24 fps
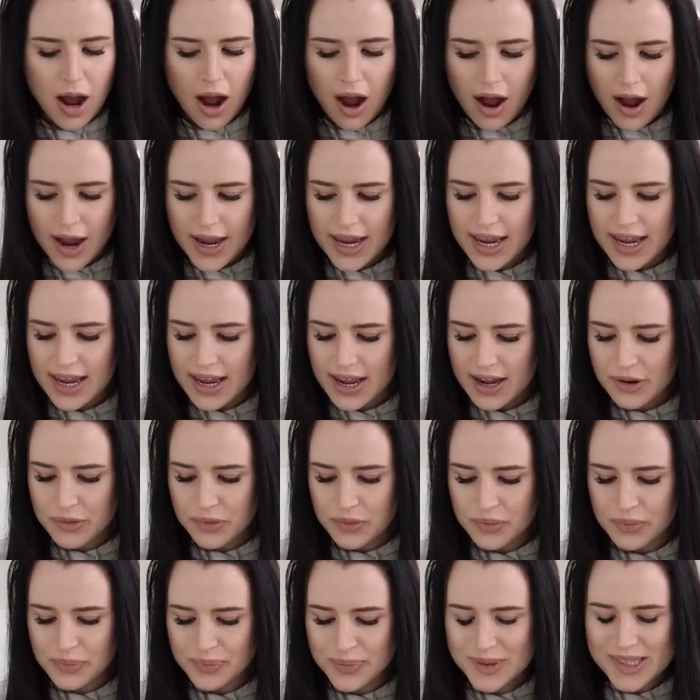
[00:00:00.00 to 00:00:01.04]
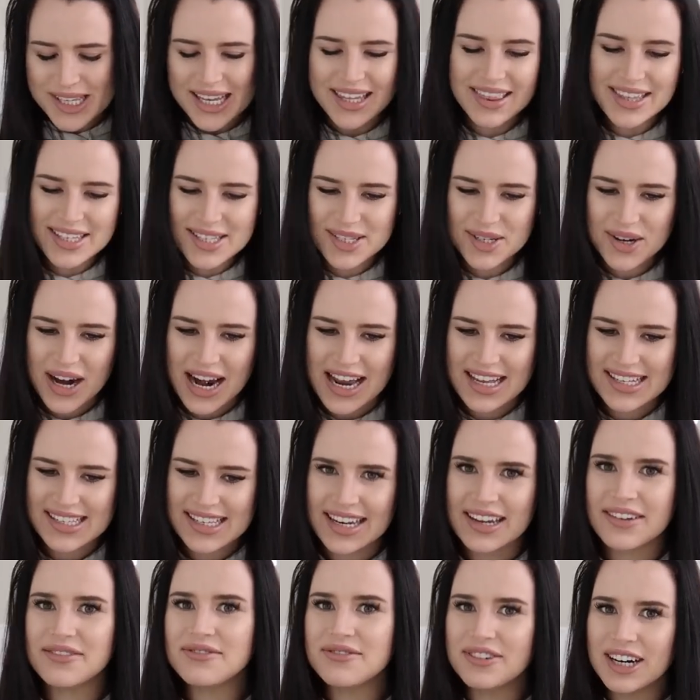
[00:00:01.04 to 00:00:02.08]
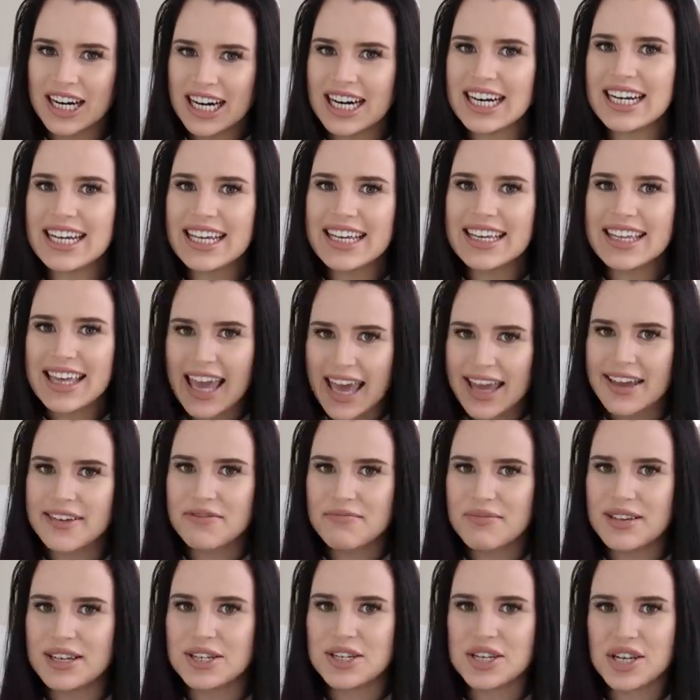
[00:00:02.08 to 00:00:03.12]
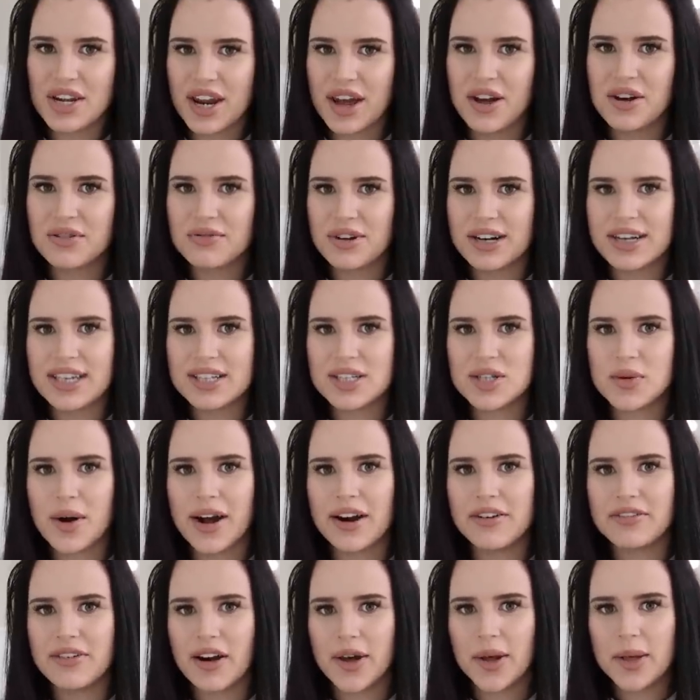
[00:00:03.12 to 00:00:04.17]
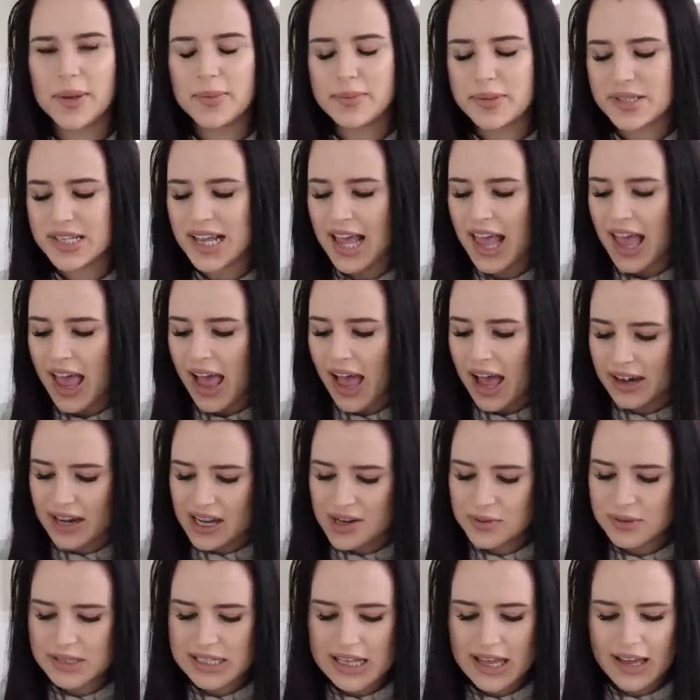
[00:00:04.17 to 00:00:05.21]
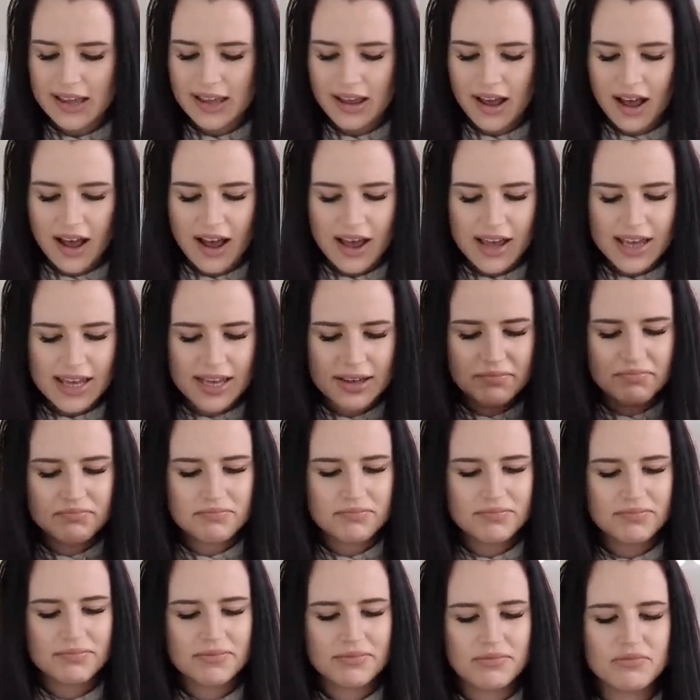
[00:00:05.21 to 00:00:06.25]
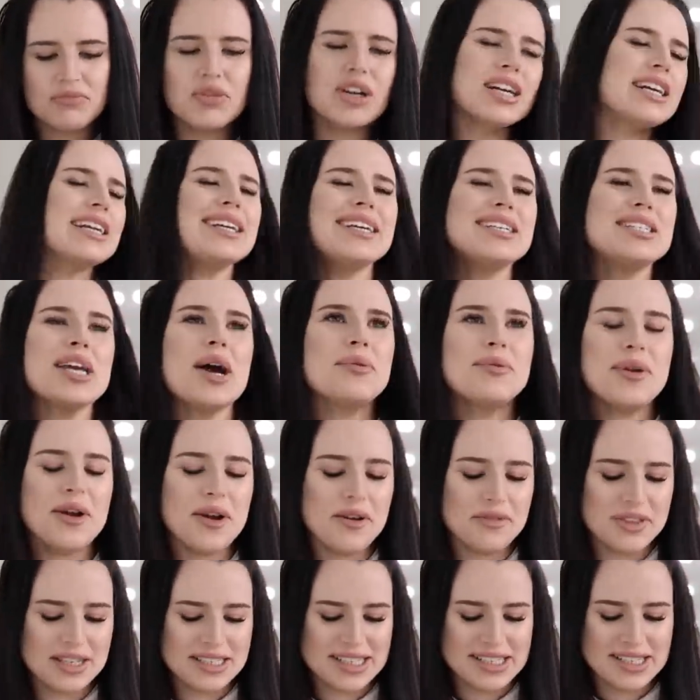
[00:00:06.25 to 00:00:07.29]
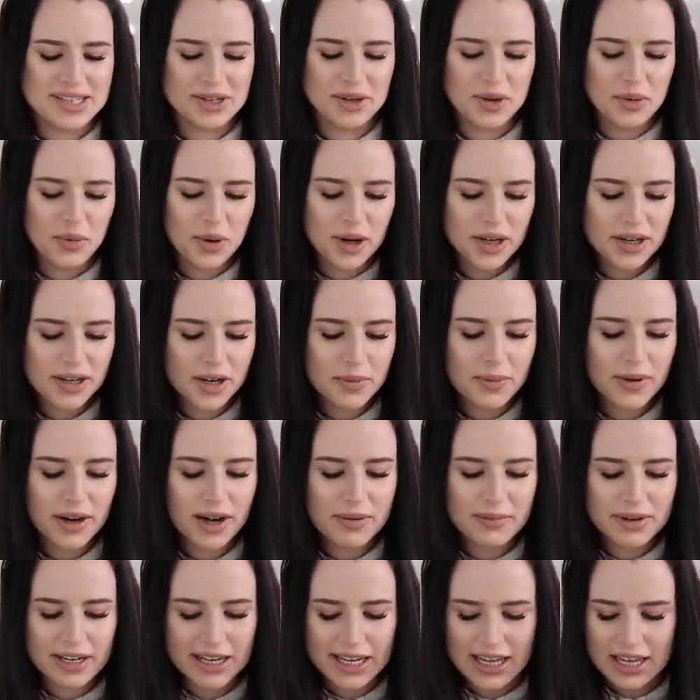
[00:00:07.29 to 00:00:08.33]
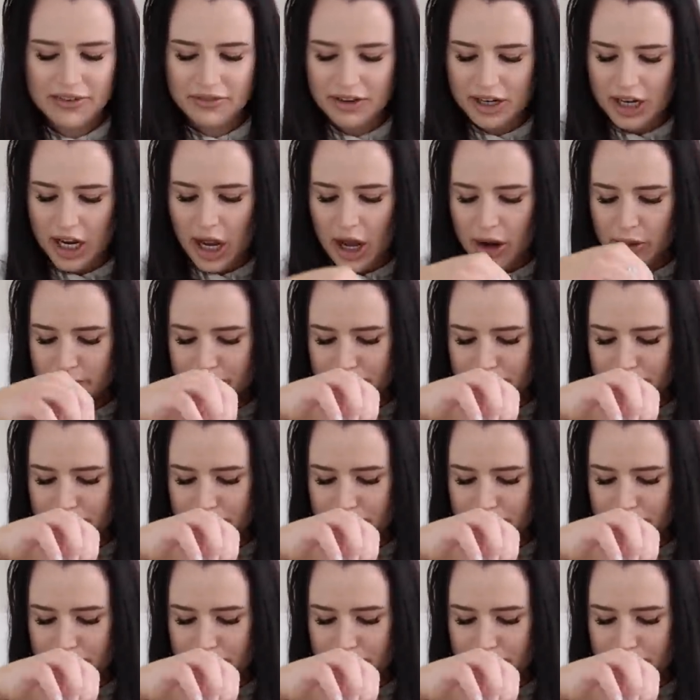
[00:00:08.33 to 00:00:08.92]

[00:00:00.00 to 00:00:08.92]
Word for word: I seen this dress and it really gave me Chanel ready-to-wear vibes. And I was like, I really don't know if this is going to work, but I'm going to give it a go.